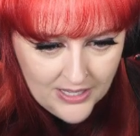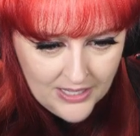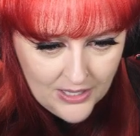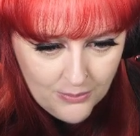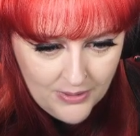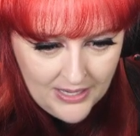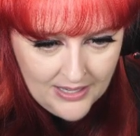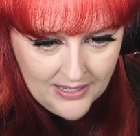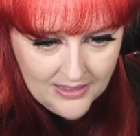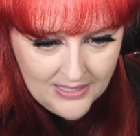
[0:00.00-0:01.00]
him
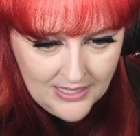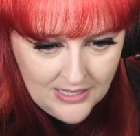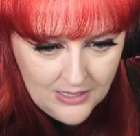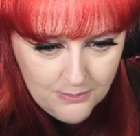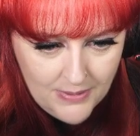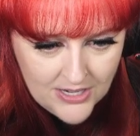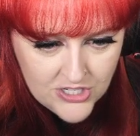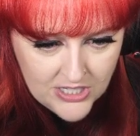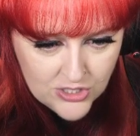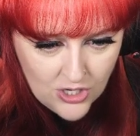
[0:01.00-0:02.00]
in the
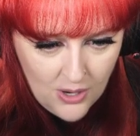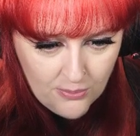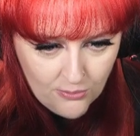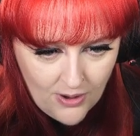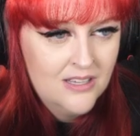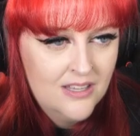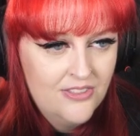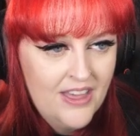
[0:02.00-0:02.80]
matching top, right?